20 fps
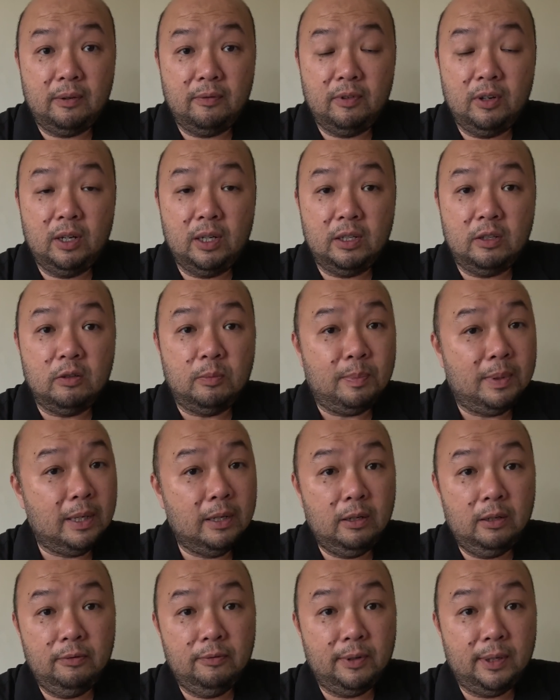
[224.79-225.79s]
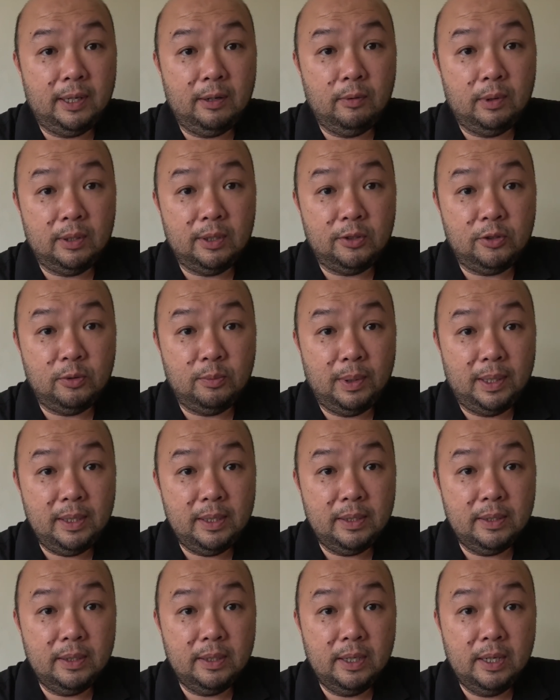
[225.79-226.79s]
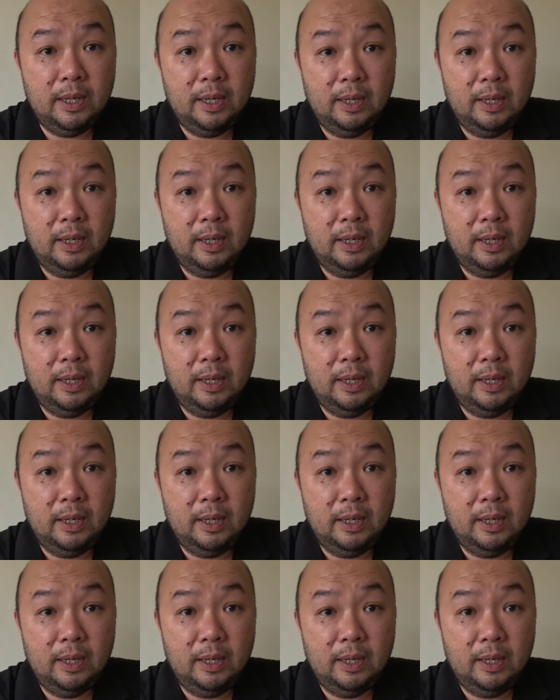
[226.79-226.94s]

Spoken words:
If not, you'll peel off within 1 or 2 months.